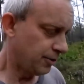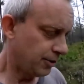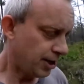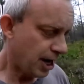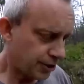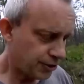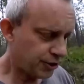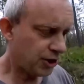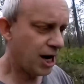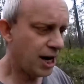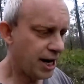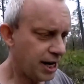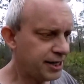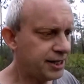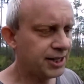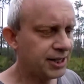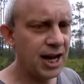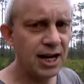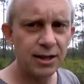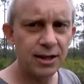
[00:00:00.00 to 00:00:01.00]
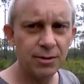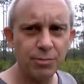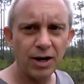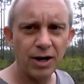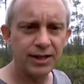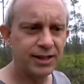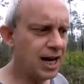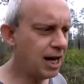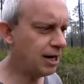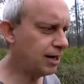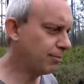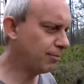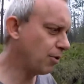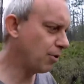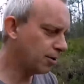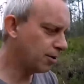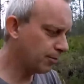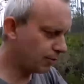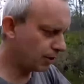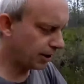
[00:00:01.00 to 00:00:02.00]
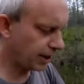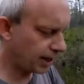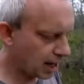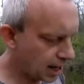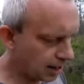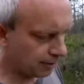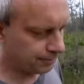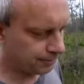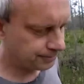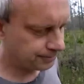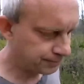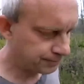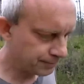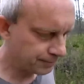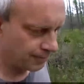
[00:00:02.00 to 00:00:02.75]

he decided to break down. He brought a buddy out